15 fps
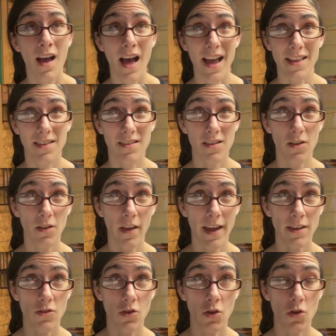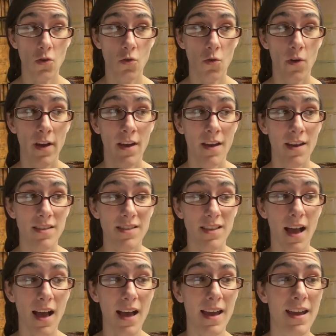I'd still like to
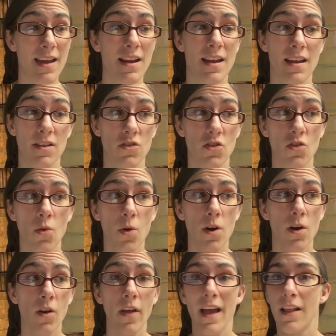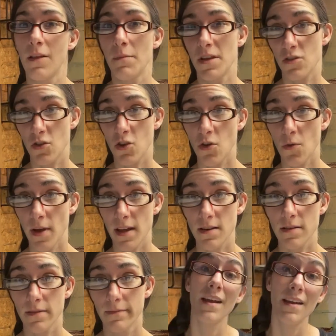tie in a historical element to
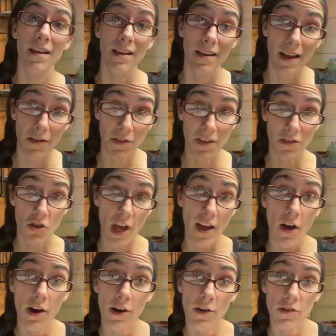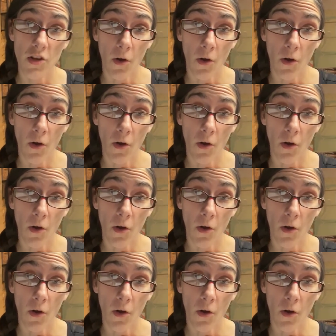it. Now, since J.R.R.